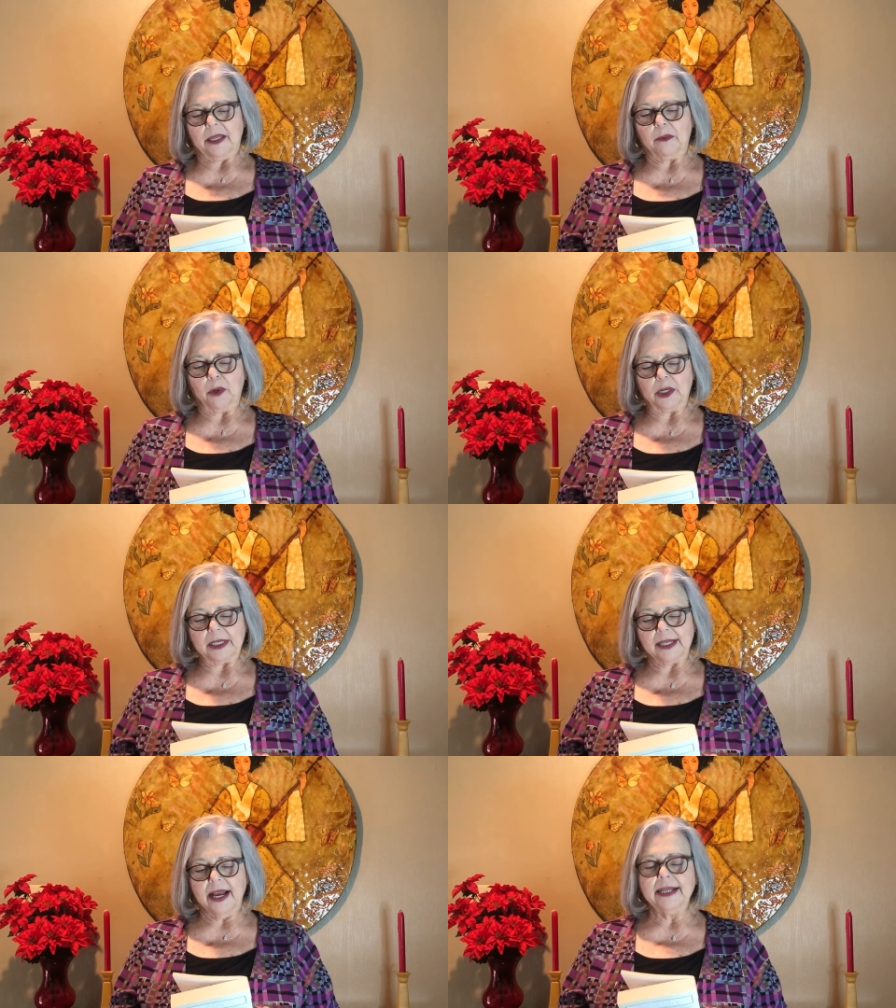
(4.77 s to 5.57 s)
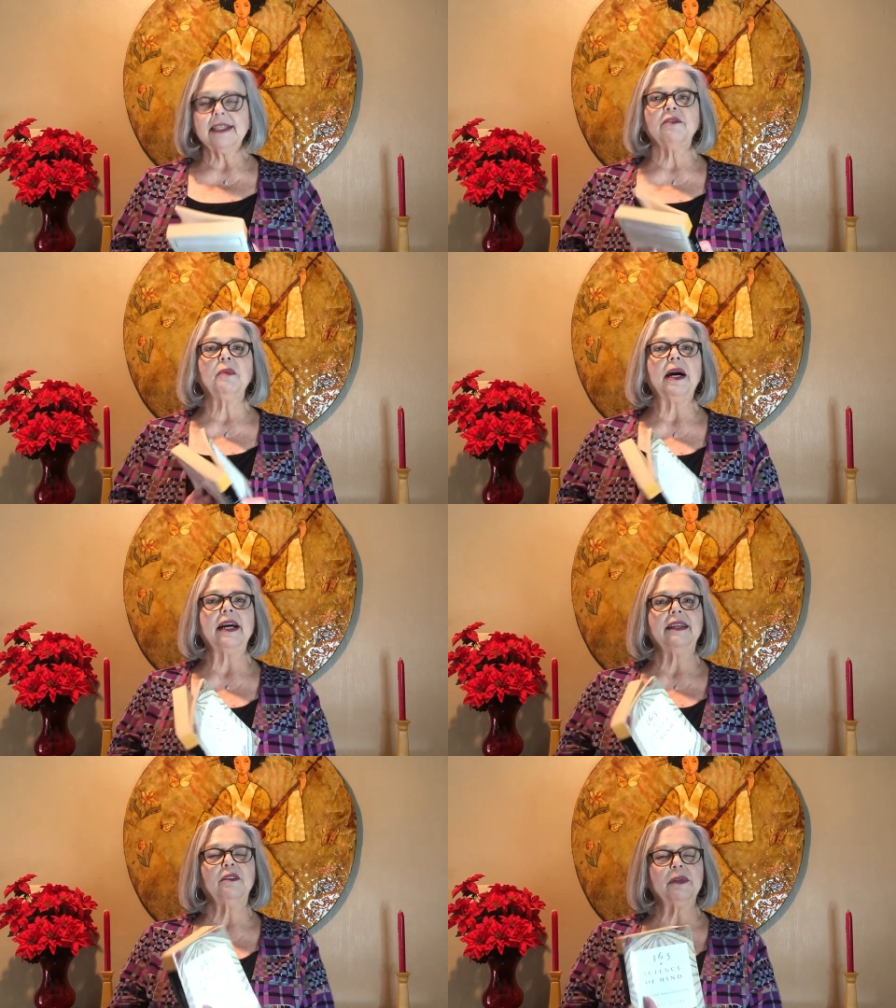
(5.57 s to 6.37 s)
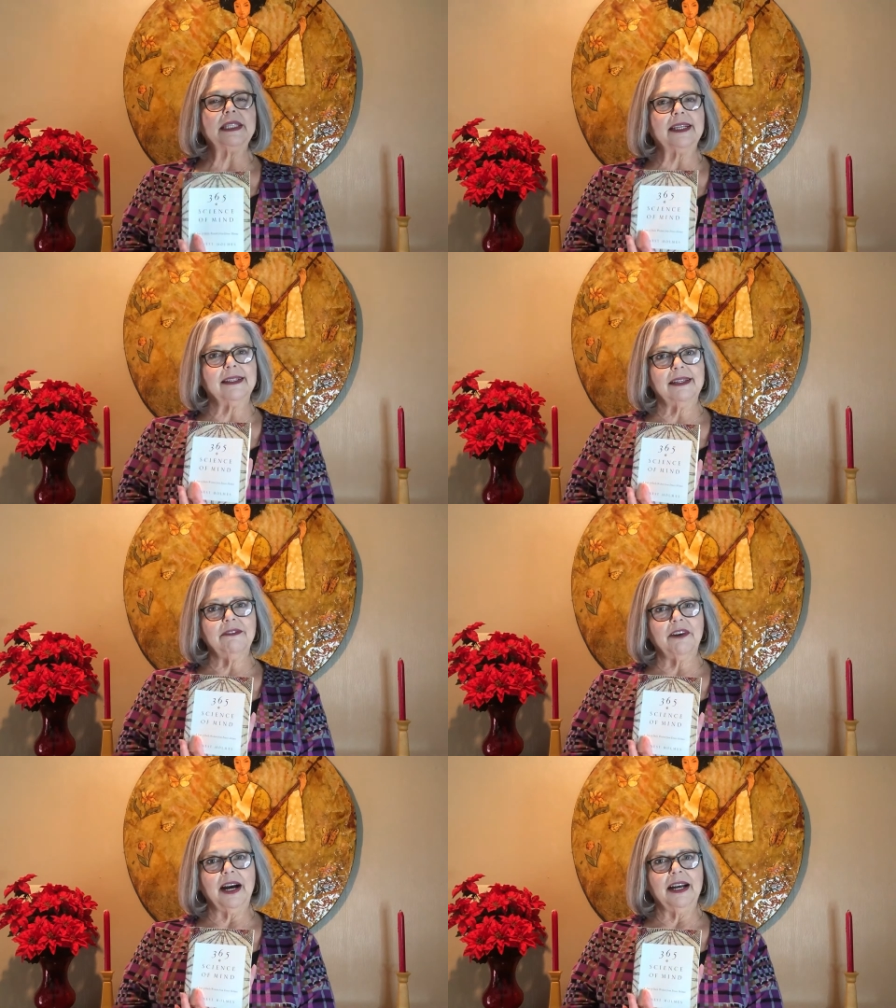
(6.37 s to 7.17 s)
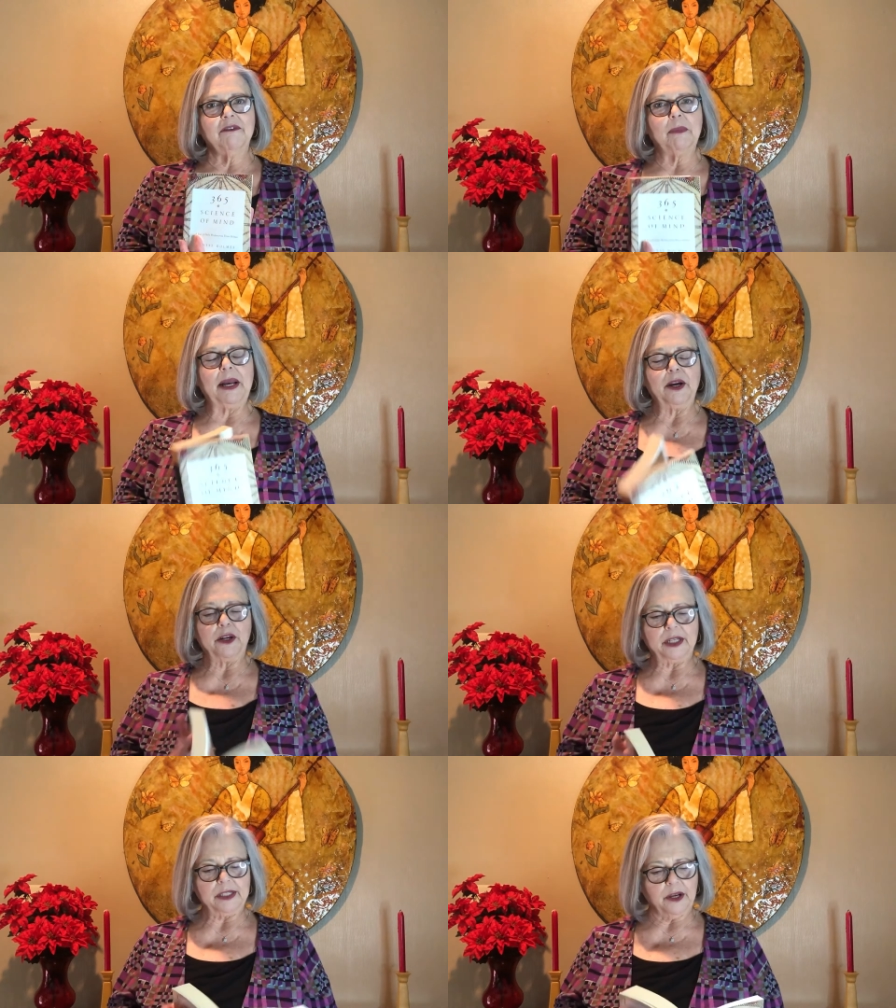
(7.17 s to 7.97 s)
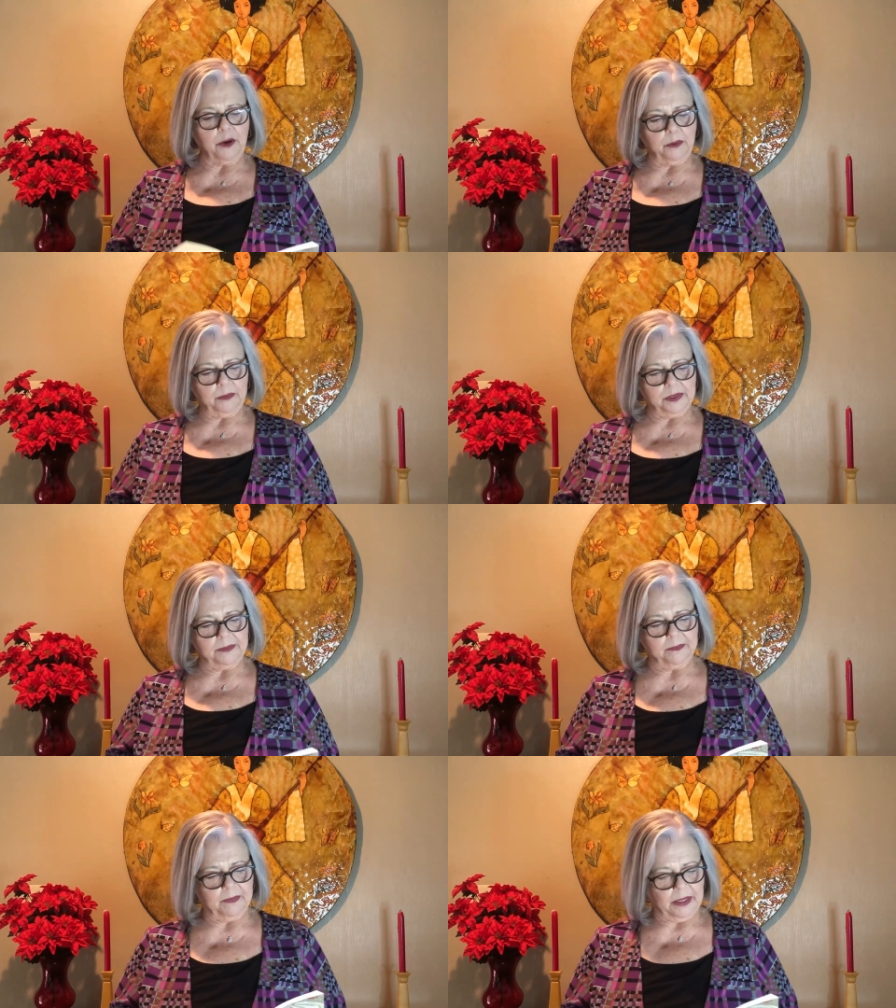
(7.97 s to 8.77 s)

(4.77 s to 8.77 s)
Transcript: the book Science of Mind 365 by Ernest Holmes.